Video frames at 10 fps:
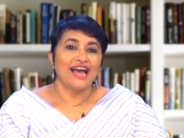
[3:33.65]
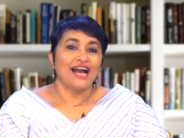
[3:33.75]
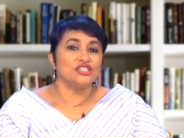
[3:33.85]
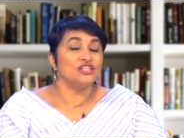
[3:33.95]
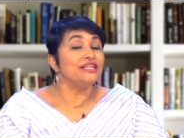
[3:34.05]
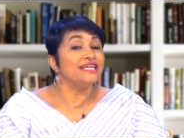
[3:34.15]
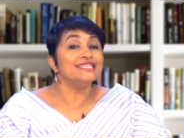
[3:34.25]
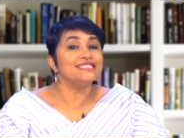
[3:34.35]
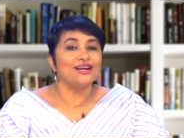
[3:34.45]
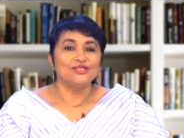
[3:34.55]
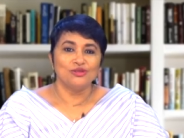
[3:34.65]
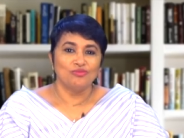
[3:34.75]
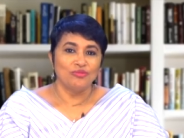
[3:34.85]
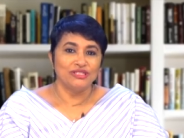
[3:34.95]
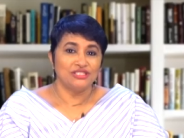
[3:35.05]
action kickstarts the
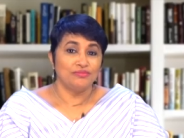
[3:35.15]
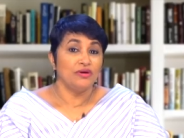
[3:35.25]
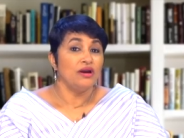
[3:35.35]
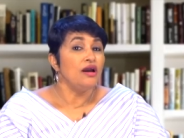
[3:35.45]
momentum,